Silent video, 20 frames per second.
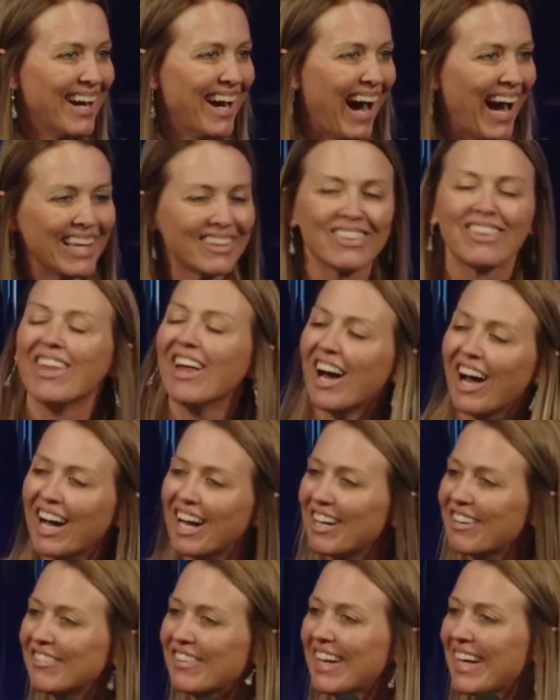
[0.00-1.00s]
I
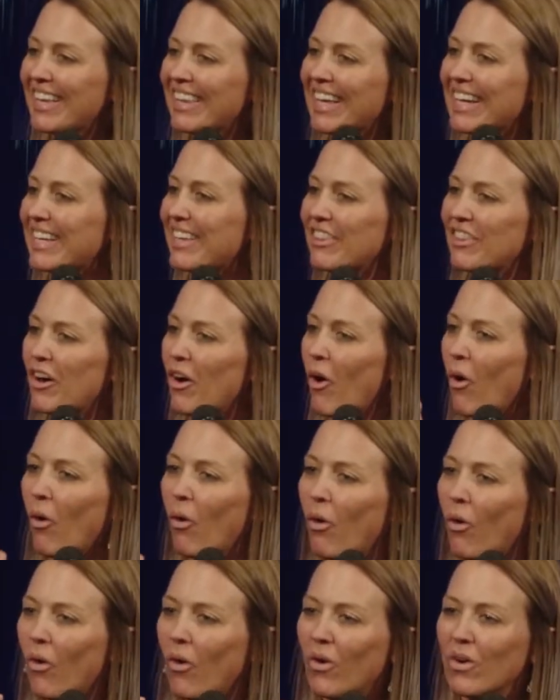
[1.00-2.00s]
love like the
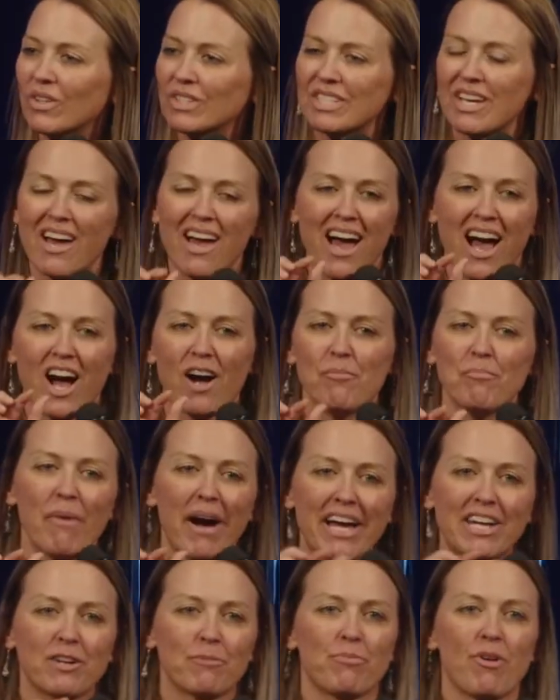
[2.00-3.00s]
old
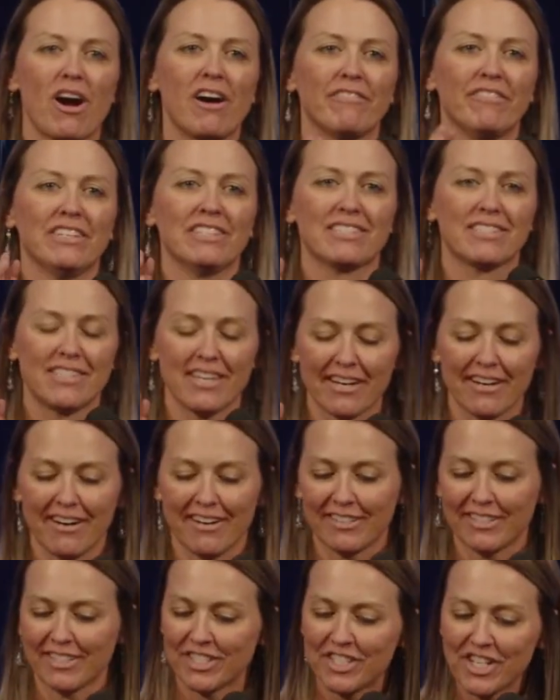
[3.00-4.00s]
minor prophets. They
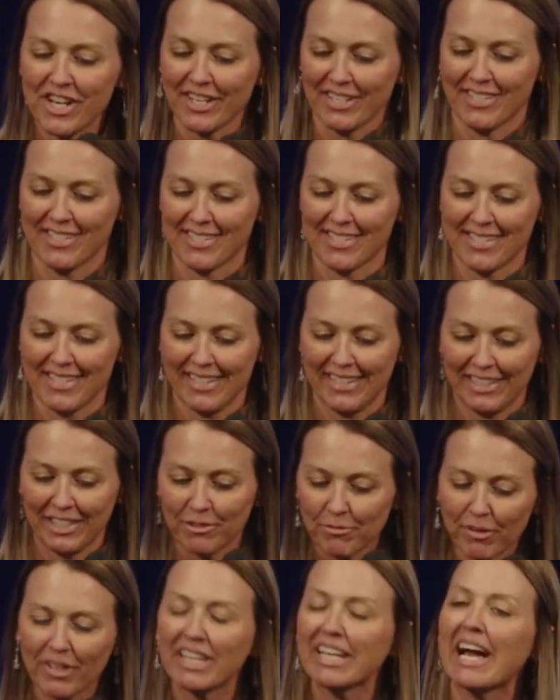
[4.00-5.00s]
are just,
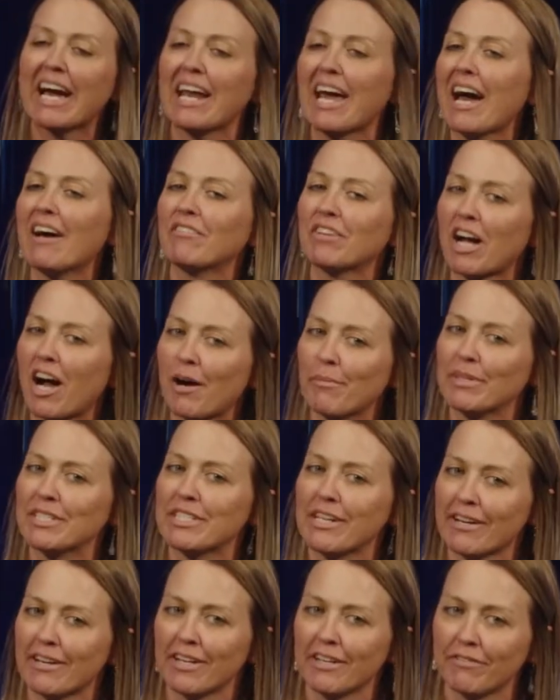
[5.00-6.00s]
you really gotta have a
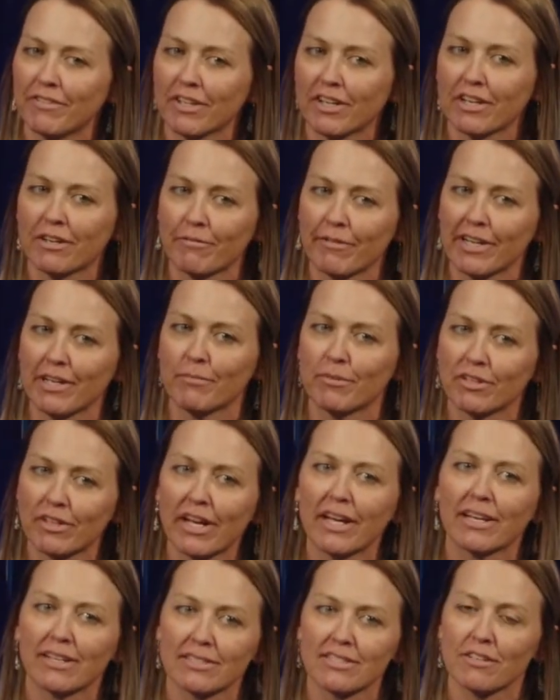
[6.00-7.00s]
commentary if you're gonna read them,
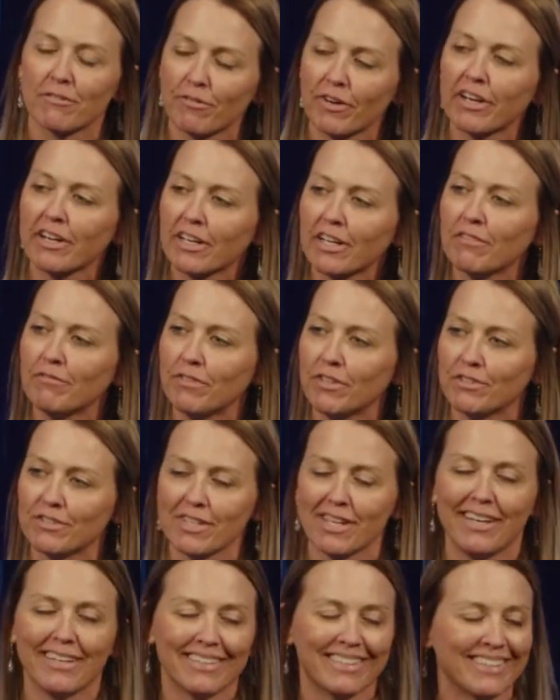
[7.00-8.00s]
okay? Because they're very
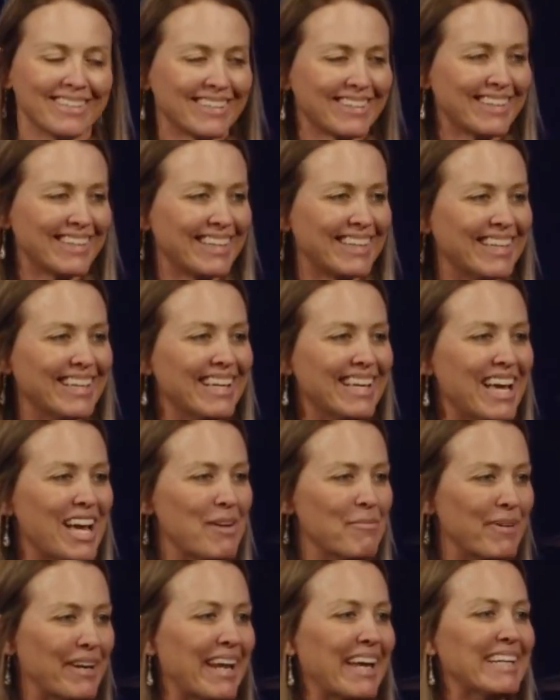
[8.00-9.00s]
confusing.
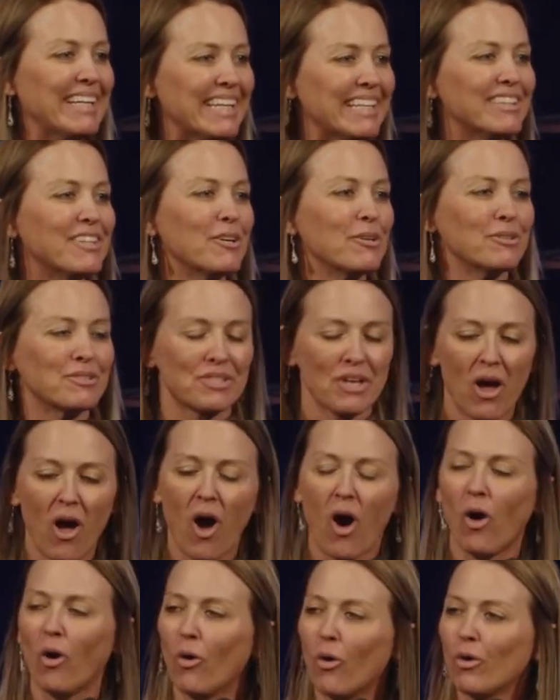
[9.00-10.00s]
But I need those
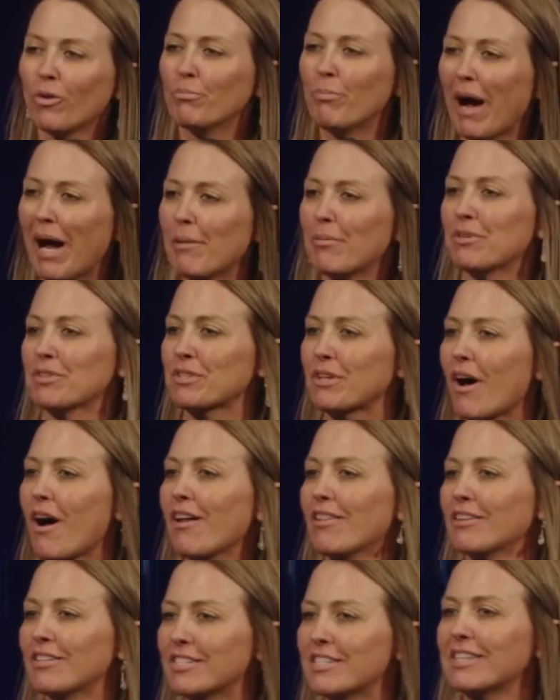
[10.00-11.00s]
old Bible
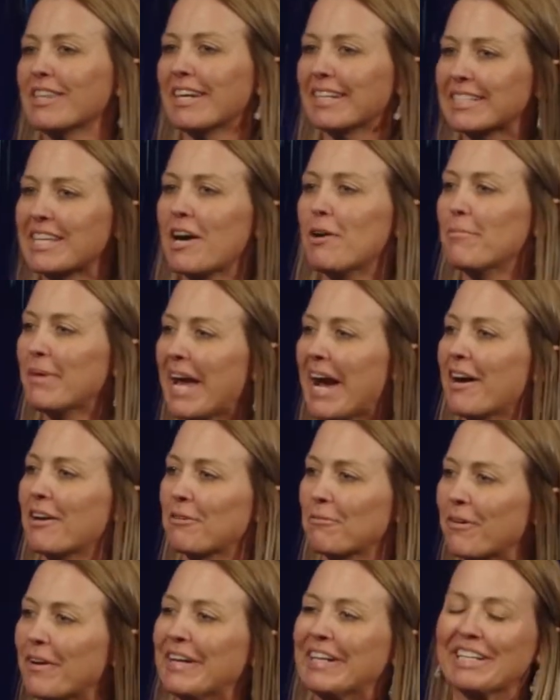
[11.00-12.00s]
scholars to like tell me how
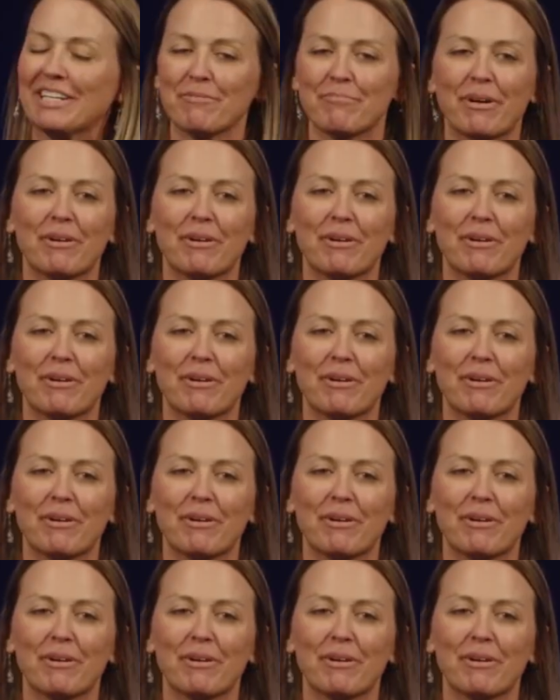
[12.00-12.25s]
to read it.